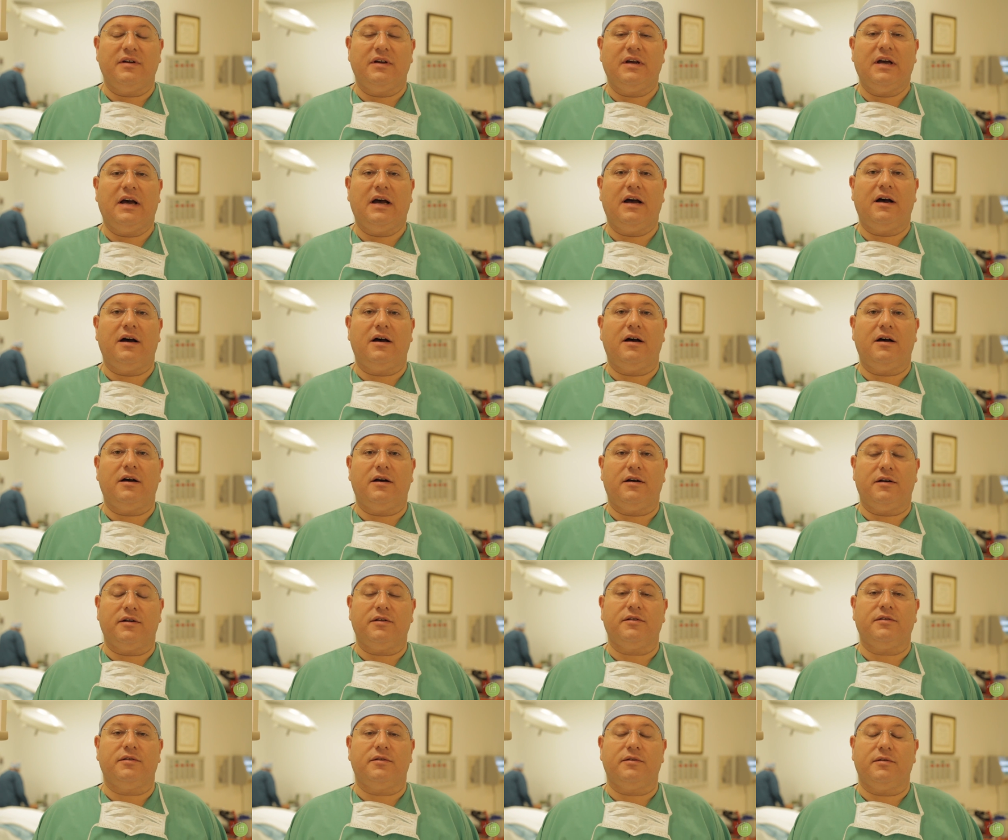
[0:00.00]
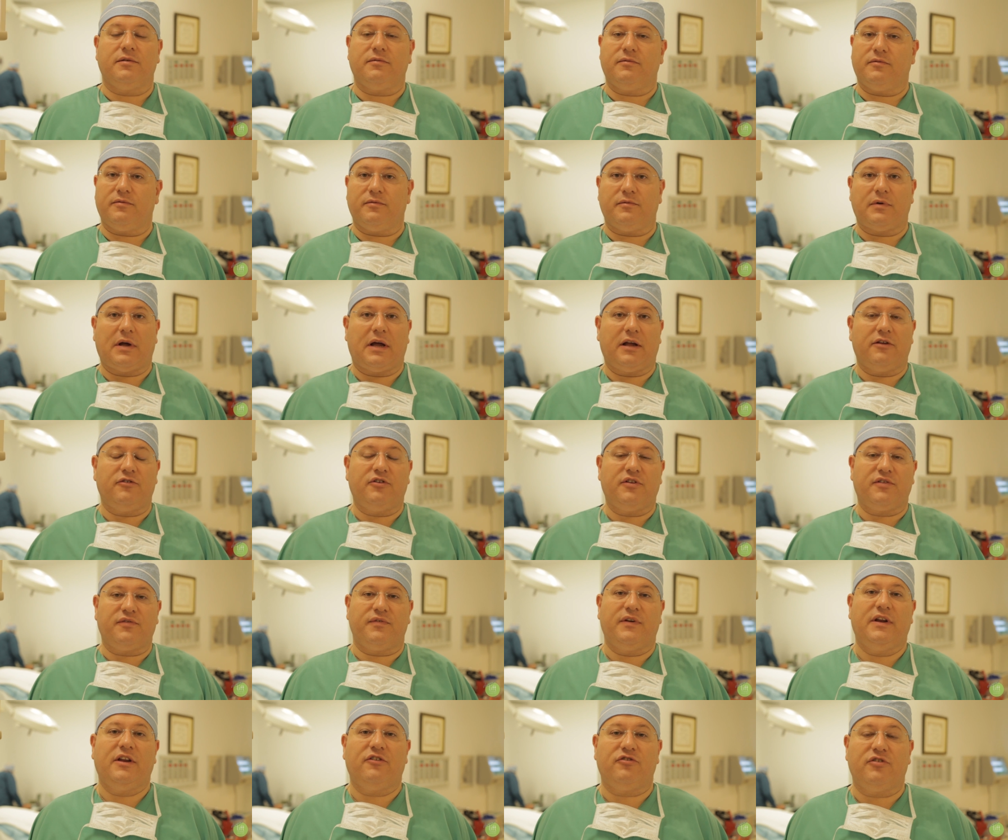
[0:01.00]
I just
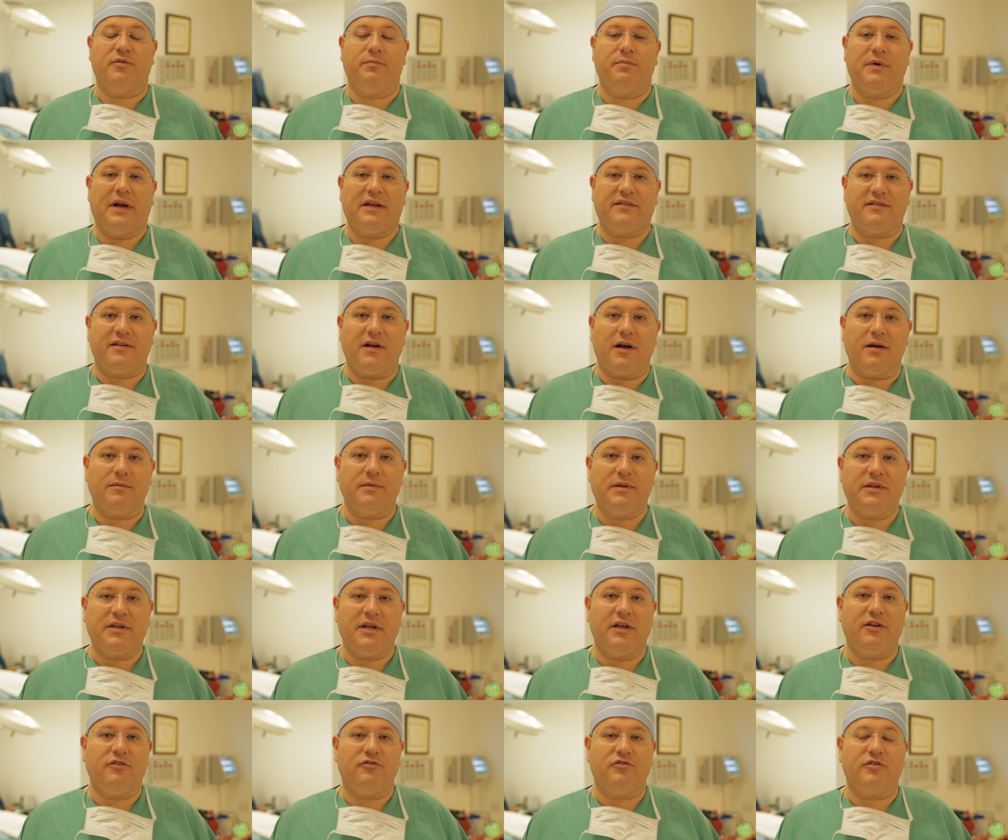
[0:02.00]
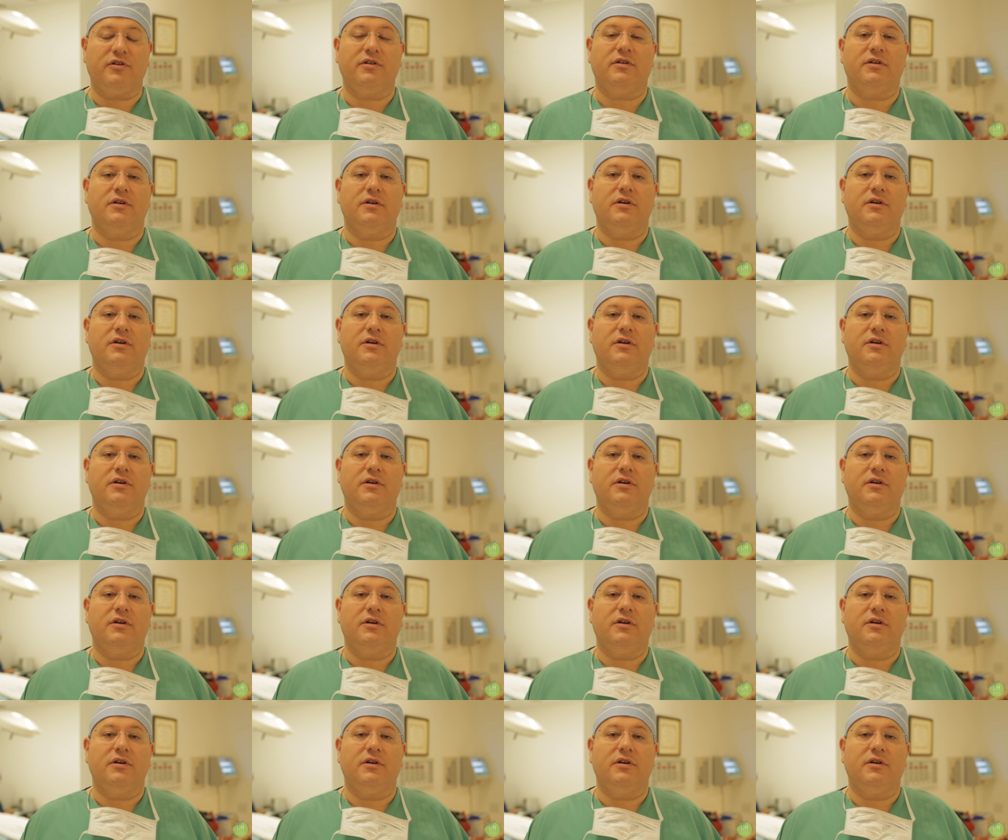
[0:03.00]
finished the breast augmentation.